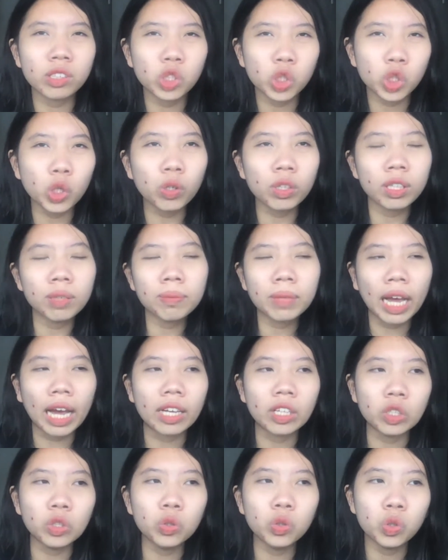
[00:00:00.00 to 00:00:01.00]
show them
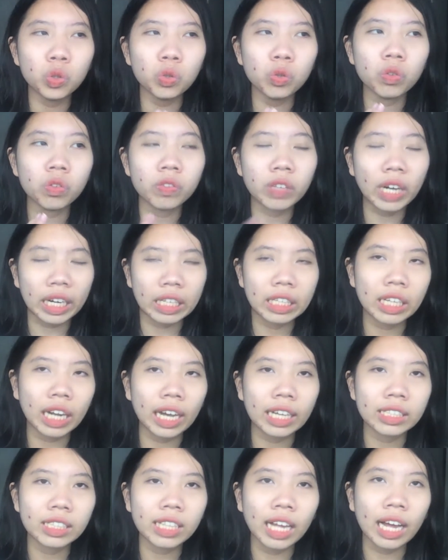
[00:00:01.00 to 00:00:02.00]
that you do
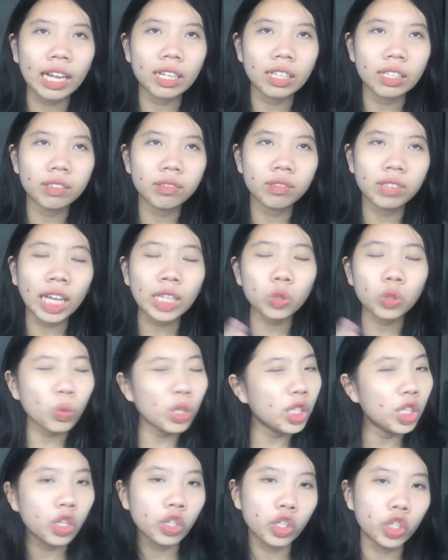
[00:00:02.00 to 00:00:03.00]
recognize that that's
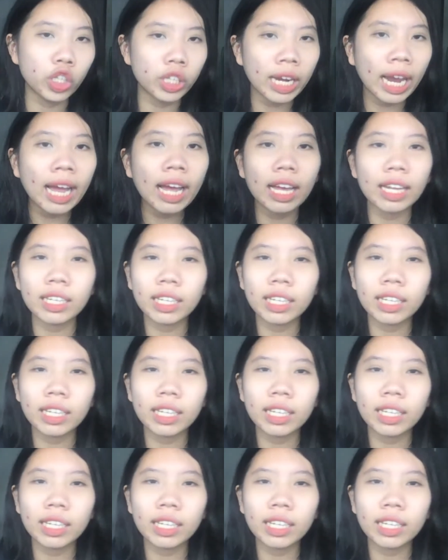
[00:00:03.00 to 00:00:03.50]
what they're good at,